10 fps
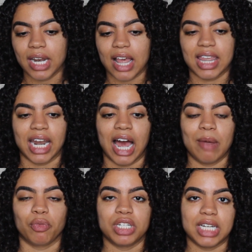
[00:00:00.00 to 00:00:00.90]
that
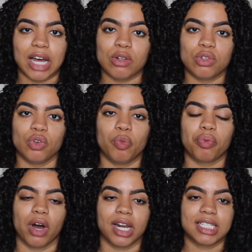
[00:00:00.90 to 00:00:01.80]
I'm reaching out to,
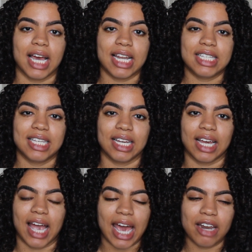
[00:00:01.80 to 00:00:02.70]
products I need
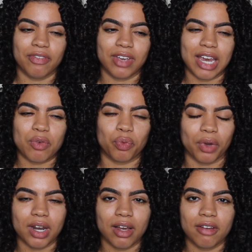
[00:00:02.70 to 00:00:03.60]
to kind of get
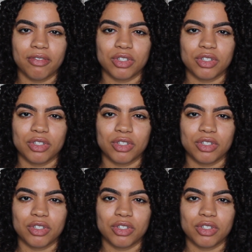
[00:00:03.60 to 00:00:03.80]
rid of,